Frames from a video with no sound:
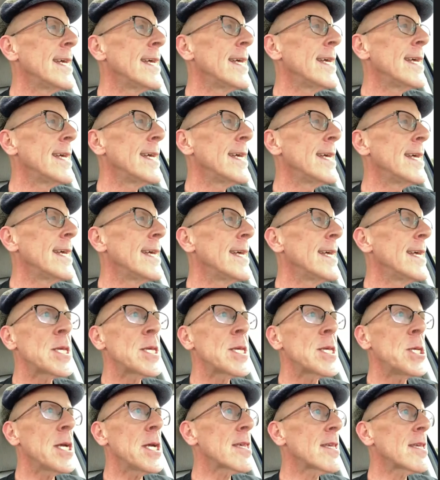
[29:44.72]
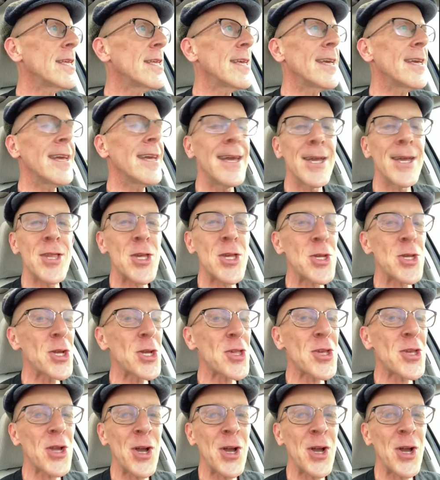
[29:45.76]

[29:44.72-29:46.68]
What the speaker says: It's just